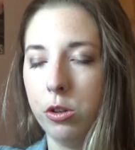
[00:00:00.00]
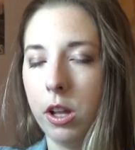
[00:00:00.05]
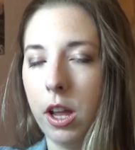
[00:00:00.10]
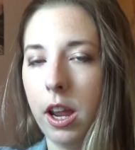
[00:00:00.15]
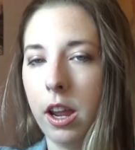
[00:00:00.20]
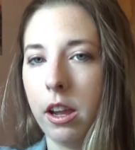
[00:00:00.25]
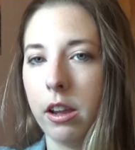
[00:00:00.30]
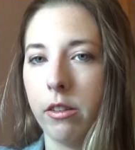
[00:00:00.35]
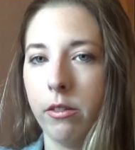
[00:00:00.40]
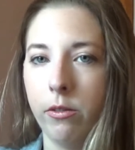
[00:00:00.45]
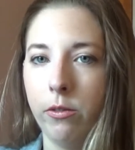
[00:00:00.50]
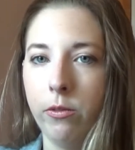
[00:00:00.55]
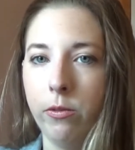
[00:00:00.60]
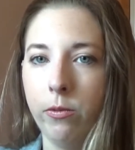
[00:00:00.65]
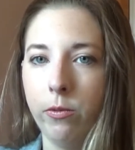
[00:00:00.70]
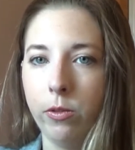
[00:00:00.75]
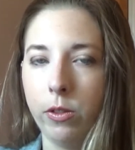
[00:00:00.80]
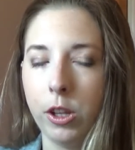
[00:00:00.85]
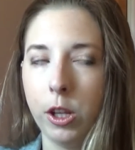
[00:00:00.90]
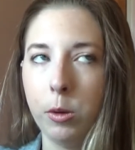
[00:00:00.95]
like,
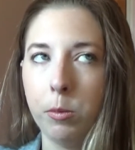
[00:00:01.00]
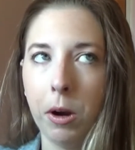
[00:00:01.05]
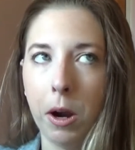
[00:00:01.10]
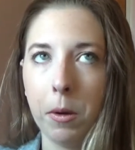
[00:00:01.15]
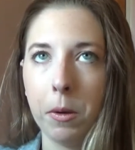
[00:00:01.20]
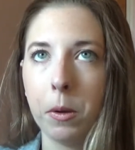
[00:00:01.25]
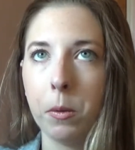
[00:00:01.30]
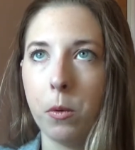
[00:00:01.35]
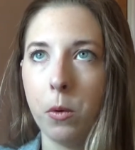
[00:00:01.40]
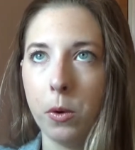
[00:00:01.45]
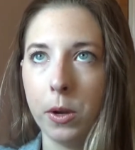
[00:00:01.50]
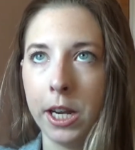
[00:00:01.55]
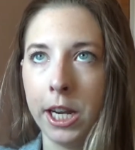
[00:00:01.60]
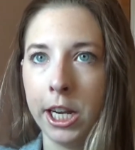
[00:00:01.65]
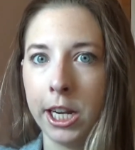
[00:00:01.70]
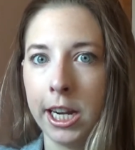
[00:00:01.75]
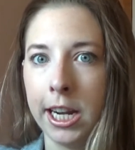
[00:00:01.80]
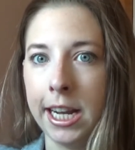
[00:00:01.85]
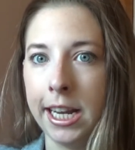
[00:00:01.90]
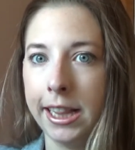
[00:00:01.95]
you probably won't
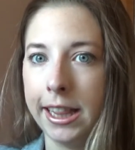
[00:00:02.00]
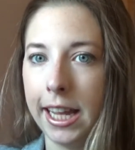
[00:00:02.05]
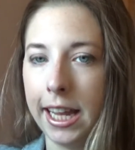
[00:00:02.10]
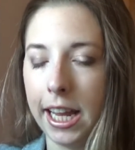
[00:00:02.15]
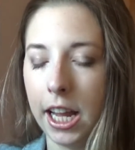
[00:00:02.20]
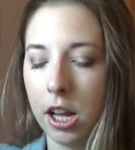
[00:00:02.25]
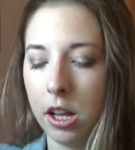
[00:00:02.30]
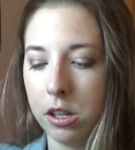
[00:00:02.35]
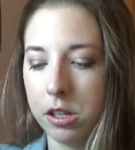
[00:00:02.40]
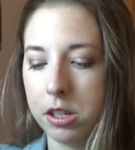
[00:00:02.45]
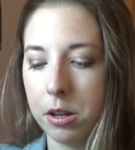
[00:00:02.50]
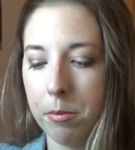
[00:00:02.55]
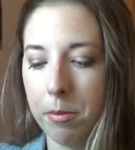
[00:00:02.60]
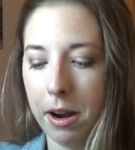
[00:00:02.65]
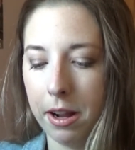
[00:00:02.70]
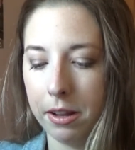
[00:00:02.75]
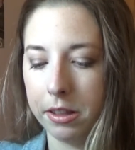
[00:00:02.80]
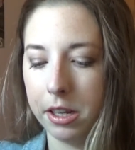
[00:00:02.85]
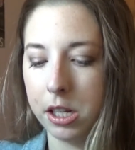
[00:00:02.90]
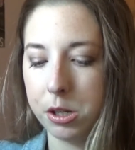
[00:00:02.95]
hear anything else
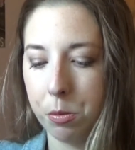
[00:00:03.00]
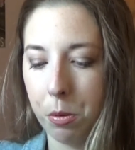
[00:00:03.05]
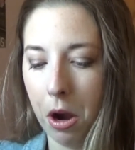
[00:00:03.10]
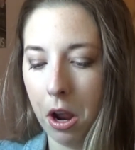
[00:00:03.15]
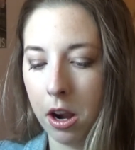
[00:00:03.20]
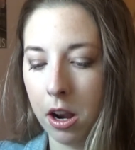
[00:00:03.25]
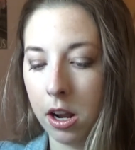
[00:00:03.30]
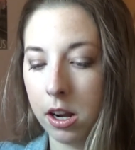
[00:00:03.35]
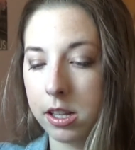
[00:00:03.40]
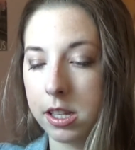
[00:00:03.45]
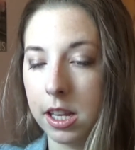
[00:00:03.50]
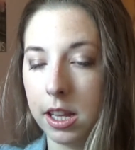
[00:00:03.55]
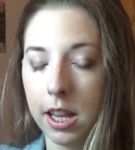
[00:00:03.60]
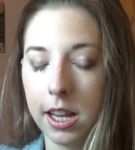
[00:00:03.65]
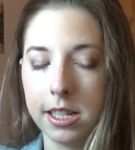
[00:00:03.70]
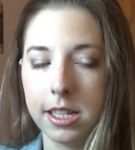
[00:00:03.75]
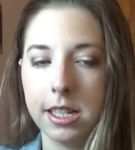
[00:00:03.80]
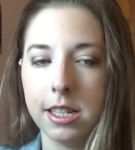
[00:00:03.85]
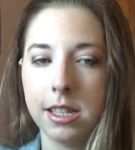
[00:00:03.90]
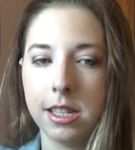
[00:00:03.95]
about these products
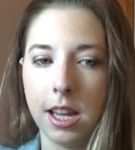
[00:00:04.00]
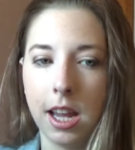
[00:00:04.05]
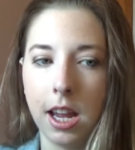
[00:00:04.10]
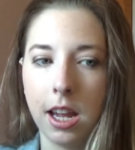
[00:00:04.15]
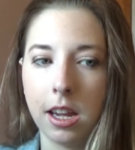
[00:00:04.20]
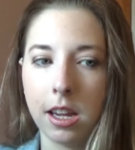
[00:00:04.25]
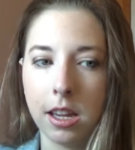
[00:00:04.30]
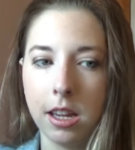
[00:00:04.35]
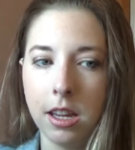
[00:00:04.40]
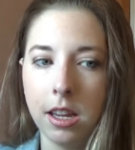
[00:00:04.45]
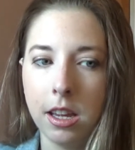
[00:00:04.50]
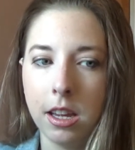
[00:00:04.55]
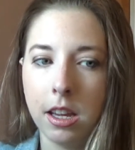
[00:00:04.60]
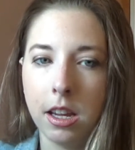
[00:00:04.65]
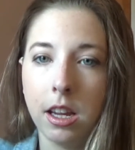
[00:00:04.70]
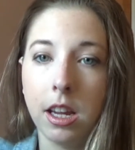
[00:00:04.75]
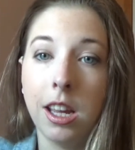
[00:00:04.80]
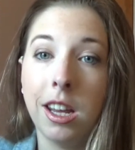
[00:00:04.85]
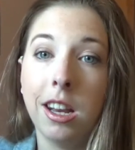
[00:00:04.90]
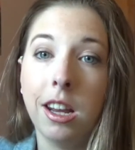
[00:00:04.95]
unless it's like
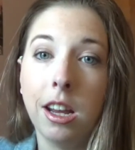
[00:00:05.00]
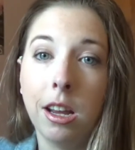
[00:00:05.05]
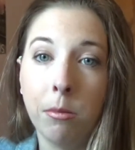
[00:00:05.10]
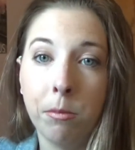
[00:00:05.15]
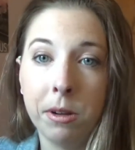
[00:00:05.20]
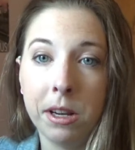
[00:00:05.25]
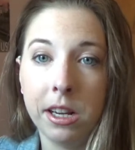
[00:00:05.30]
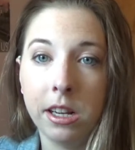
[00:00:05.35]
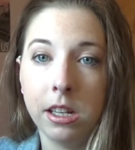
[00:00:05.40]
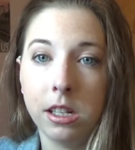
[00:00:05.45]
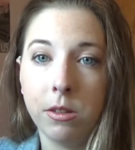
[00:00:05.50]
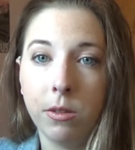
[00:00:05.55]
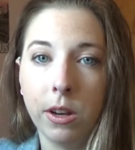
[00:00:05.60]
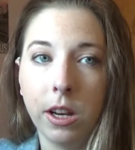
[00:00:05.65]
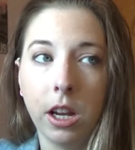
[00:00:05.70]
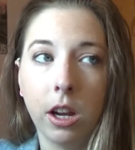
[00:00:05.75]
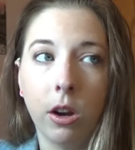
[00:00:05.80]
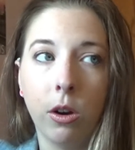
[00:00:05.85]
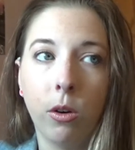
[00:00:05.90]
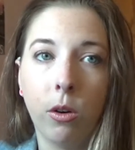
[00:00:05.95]
in an empties
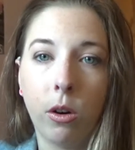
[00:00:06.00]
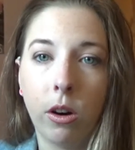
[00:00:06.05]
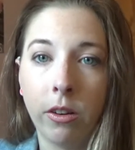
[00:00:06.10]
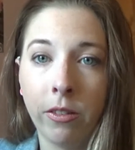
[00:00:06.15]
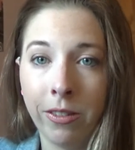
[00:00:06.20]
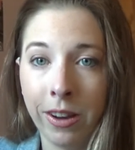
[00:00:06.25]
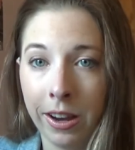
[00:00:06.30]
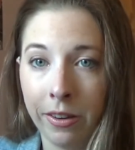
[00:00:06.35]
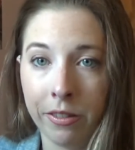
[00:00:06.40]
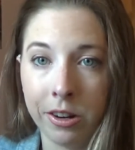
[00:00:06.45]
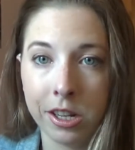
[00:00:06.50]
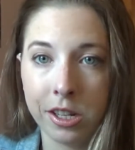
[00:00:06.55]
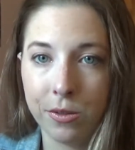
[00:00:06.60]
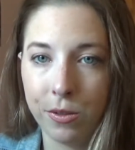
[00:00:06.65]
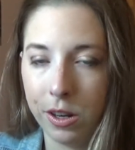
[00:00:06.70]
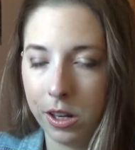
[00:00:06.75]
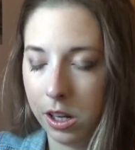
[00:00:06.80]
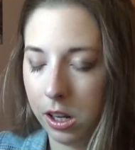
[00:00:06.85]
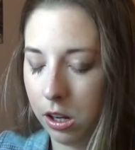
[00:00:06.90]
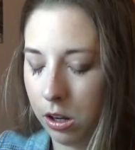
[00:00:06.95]
video or a favorites
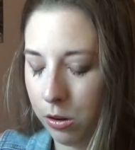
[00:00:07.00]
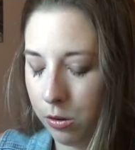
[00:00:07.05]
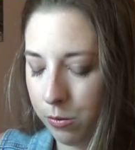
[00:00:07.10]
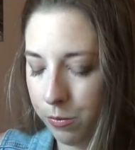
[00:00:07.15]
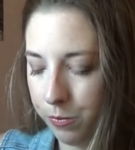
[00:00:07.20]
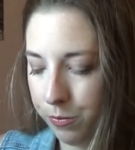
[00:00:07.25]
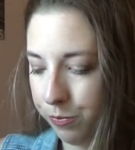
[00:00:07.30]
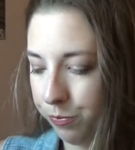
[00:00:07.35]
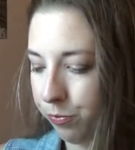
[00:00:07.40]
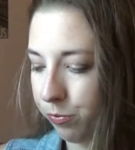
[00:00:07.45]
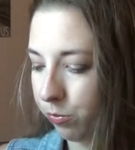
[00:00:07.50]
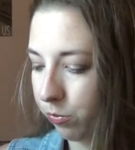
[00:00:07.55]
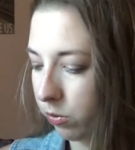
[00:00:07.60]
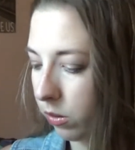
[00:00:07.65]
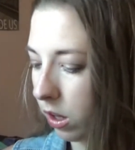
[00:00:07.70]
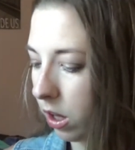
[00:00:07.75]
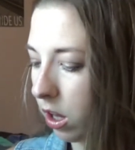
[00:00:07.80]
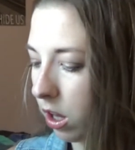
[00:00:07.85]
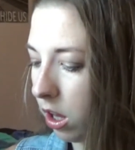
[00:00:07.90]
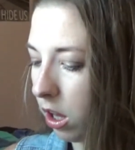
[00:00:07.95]
video.
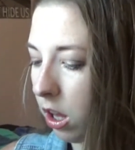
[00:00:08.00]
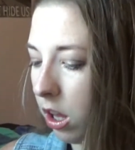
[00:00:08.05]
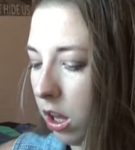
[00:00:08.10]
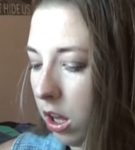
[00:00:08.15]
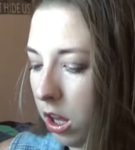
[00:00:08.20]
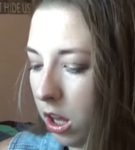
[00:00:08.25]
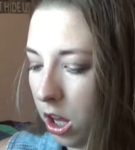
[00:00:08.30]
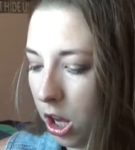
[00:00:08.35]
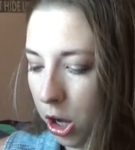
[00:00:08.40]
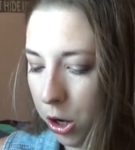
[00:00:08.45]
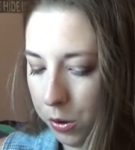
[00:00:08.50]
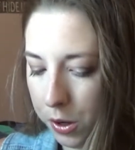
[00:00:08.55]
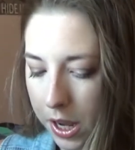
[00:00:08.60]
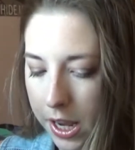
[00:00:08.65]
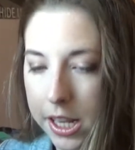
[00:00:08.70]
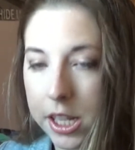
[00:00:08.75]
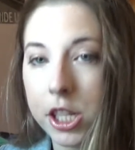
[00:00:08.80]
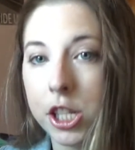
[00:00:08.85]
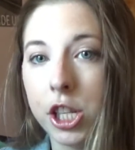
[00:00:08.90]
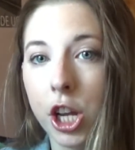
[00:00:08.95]

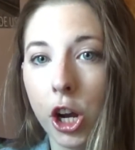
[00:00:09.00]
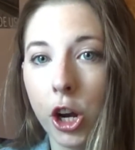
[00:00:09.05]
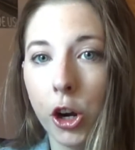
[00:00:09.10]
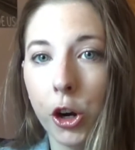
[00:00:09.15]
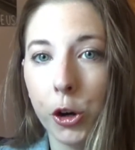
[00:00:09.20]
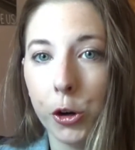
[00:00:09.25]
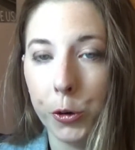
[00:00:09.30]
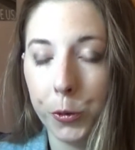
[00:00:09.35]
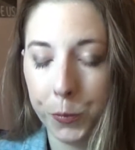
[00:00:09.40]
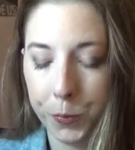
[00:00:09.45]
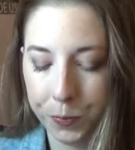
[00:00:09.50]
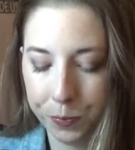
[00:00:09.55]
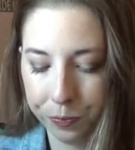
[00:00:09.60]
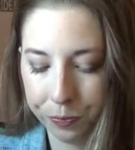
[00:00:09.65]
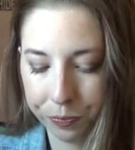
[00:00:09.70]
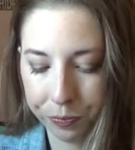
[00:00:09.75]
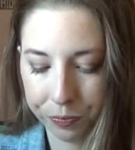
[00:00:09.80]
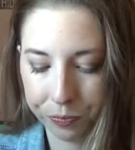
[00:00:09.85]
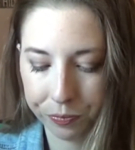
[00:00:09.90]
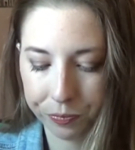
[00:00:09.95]
Okay, so
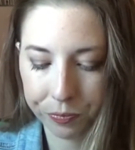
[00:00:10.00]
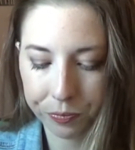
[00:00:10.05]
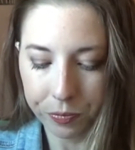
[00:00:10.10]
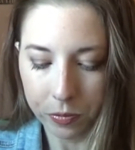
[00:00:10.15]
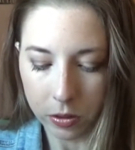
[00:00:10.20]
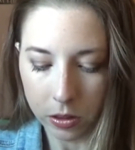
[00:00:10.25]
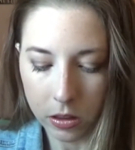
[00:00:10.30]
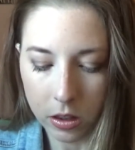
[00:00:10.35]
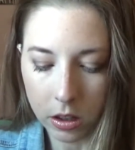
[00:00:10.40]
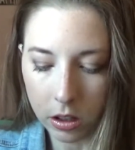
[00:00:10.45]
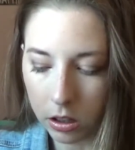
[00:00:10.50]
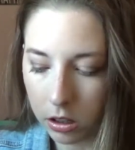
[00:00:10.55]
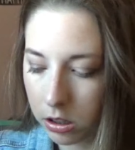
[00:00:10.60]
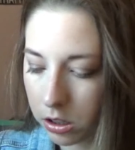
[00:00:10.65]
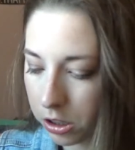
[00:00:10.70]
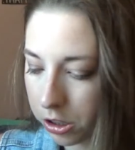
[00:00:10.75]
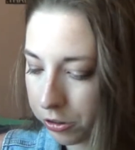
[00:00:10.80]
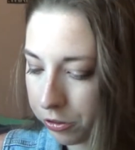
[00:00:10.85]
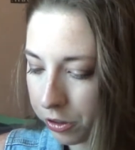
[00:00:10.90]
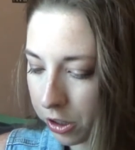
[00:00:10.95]

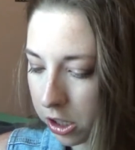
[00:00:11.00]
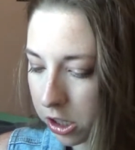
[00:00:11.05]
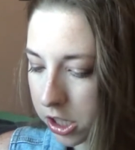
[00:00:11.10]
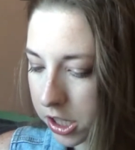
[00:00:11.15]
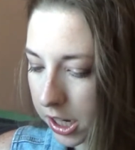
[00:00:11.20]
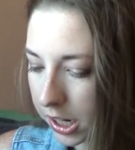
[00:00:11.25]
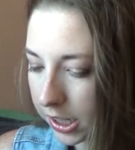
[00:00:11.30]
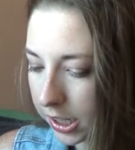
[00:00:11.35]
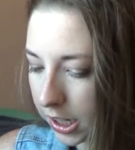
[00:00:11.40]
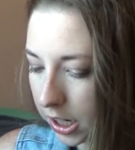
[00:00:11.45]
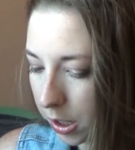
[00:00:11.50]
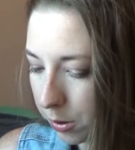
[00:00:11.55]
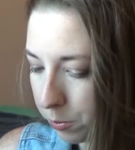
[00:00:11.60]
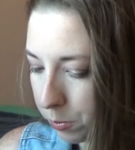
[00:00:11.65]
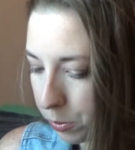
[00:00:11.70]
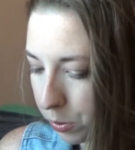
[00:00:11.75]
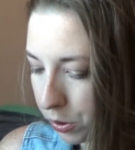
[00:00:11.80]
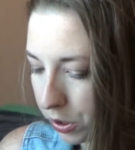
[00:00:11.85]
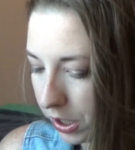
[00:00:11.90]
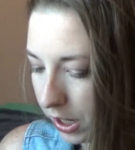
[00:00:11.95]
the first thing that I'm
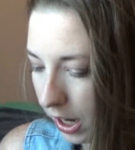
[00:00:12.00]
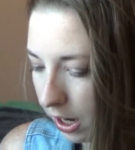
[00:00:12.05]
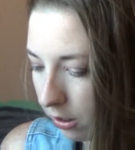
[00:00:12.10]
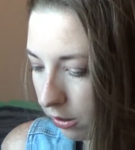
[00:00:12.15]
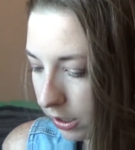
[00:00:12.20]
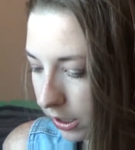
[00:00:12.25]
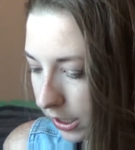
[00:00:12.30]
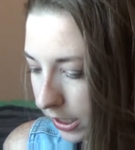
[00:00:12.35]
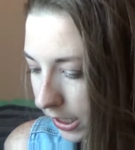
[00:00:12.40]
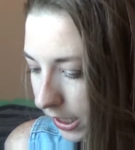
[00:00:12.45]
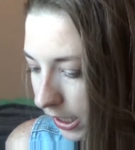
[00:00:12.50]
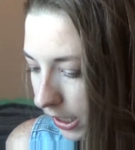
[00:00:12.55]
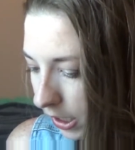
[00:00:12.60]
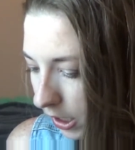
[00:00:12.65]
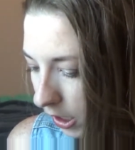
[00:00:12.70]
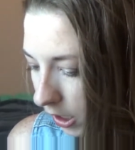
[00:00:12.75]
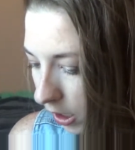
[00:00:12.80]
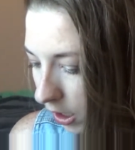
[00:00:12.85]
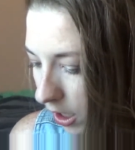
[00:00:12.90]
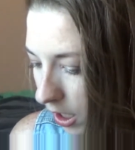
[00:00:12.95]
pulling out in
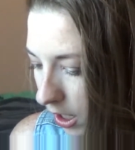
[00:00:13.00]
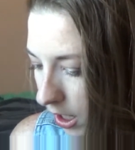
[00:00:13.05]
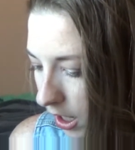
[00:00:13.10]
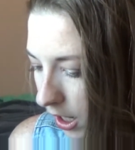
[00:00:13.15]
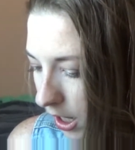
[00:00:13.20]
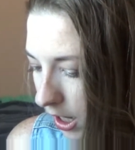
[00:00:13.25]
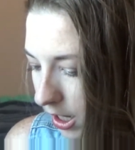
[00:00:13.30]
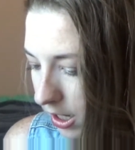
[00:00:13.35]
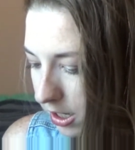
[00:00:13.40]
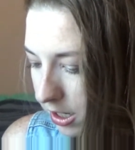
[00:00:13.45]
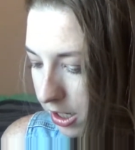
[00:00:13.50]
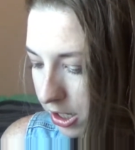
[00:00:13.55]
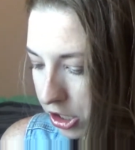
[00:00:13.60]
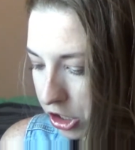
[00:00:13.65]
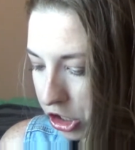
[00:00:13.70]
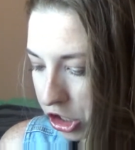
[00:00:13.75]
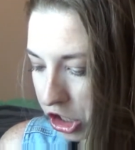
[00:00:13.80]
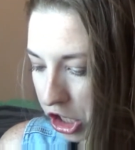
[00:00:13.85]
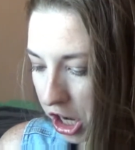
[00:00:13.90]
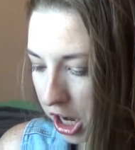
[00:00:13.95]
here is the
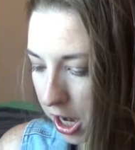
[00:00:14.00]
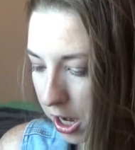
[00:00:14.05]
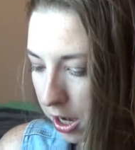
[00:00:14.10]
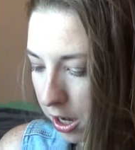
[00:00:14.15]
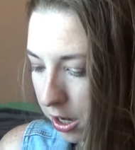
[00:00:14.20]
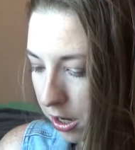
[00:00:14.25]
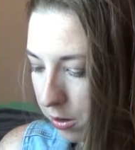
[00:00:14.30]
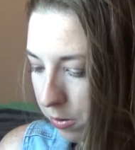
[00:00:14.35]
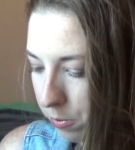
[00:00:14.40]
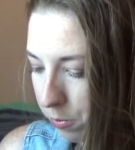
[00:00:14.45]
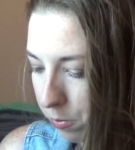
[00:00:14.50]
Shea